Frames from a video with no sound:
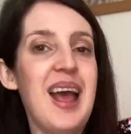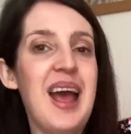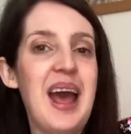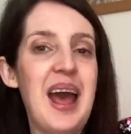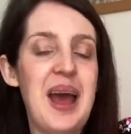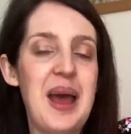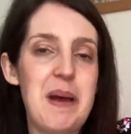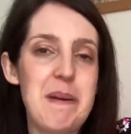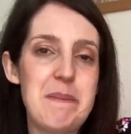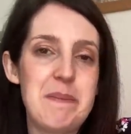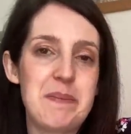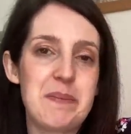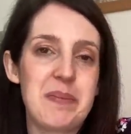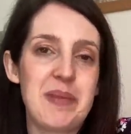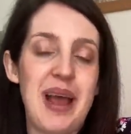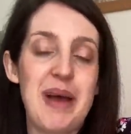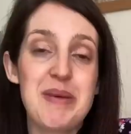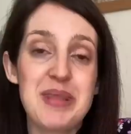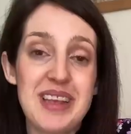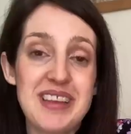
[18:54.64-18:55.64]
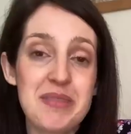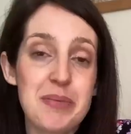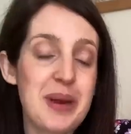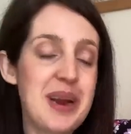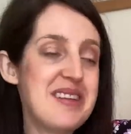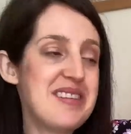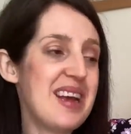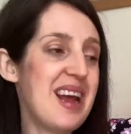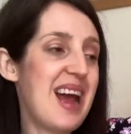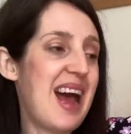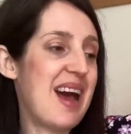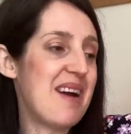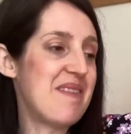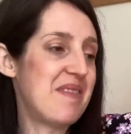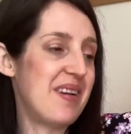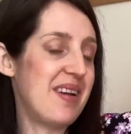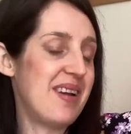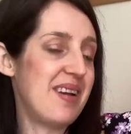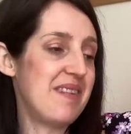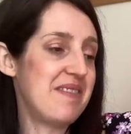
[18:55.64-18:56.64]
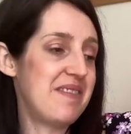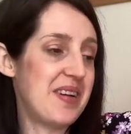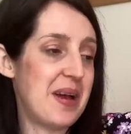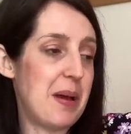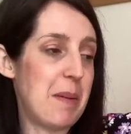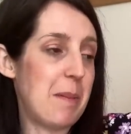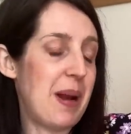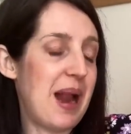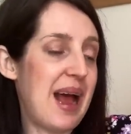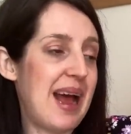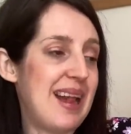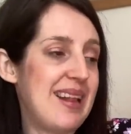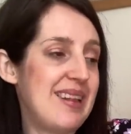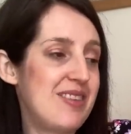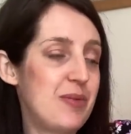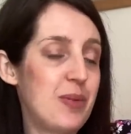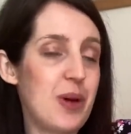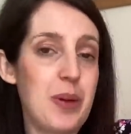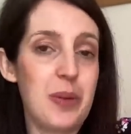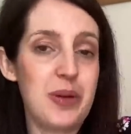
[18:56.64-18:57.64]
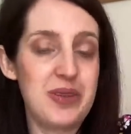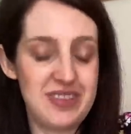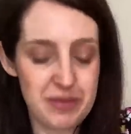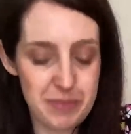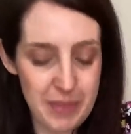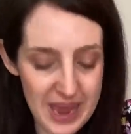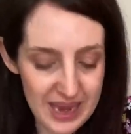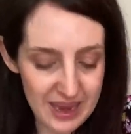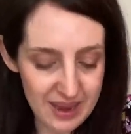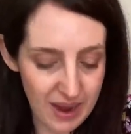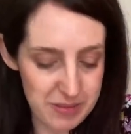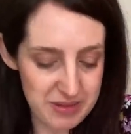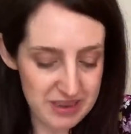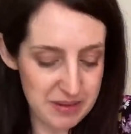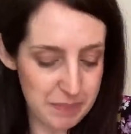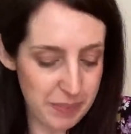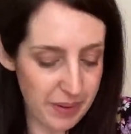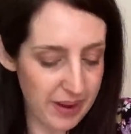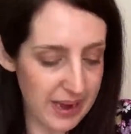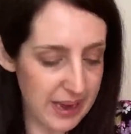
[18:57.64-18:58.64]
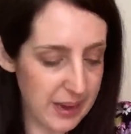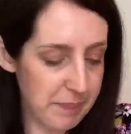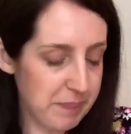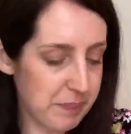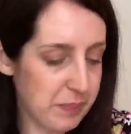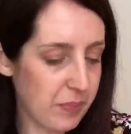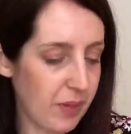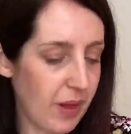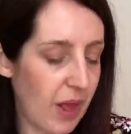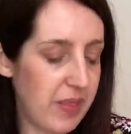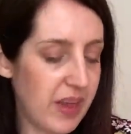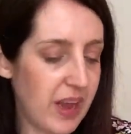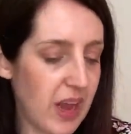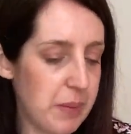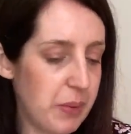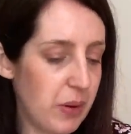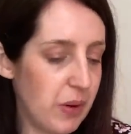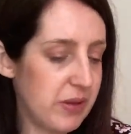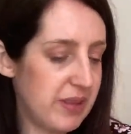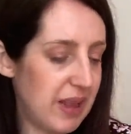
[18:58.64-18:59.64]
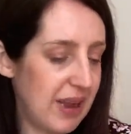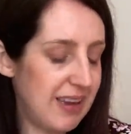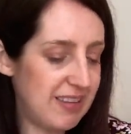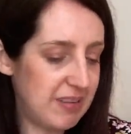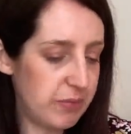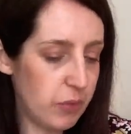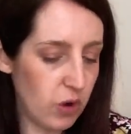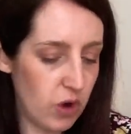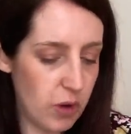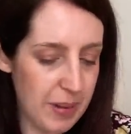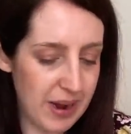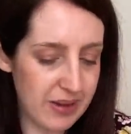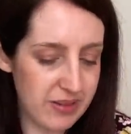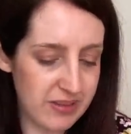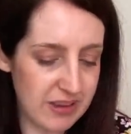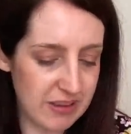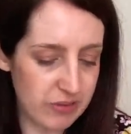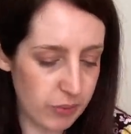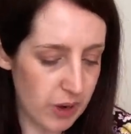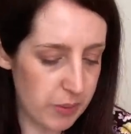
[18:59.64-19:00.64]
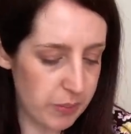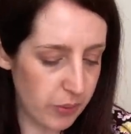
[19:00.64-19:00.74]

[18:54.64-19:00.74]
Um, and with this one, I don't have firm plans for what I want to make. I did buy I think I bought a slightly smaller amount of this one.